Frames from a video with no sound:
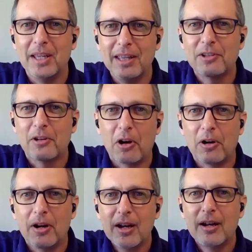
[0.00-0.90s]
these
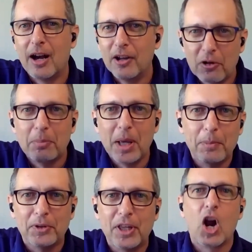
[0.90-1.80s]
are 100
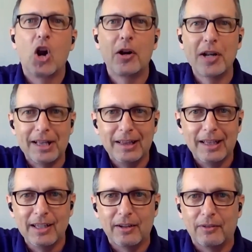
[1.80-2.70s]
people that already
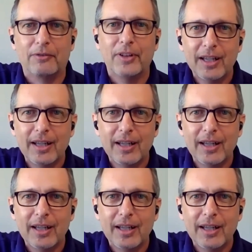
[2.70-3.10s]
live